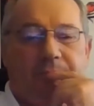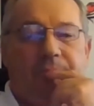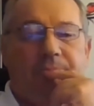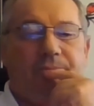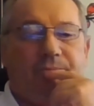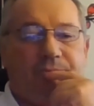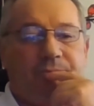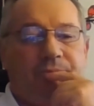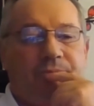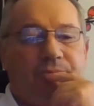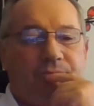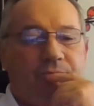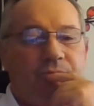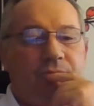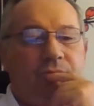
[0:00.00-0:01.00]
If you want to
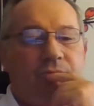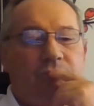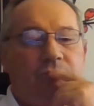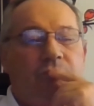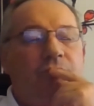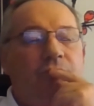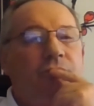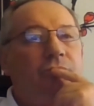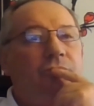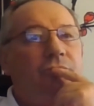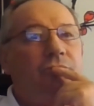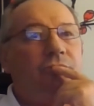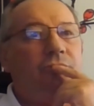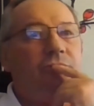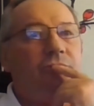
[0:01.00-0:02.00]
be a framing contractor,
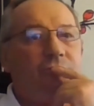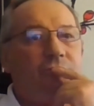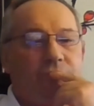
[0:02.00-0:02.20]
you want to